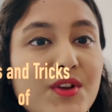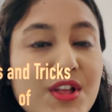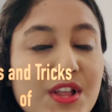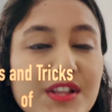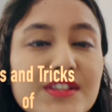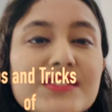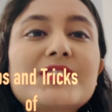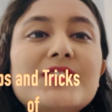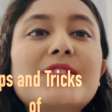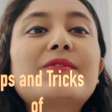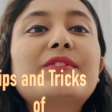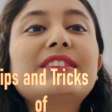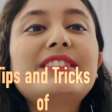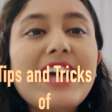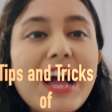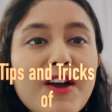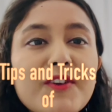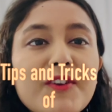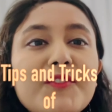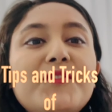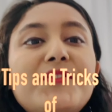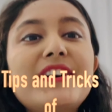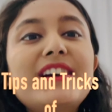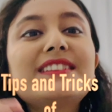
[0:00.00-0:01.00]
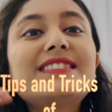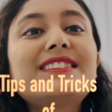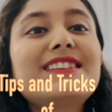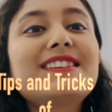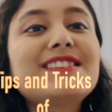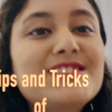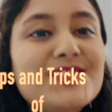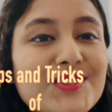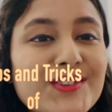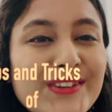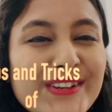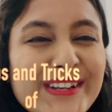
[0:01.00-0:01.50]
So without further
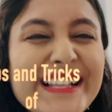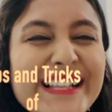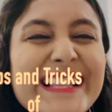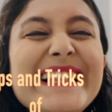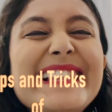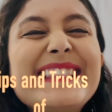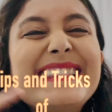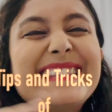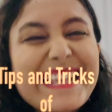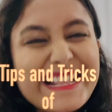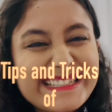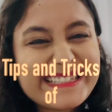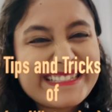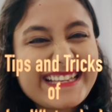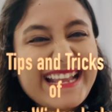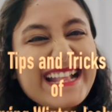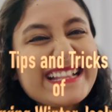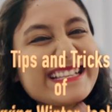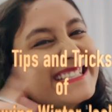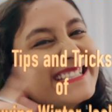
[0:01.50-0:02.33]
ado, let's get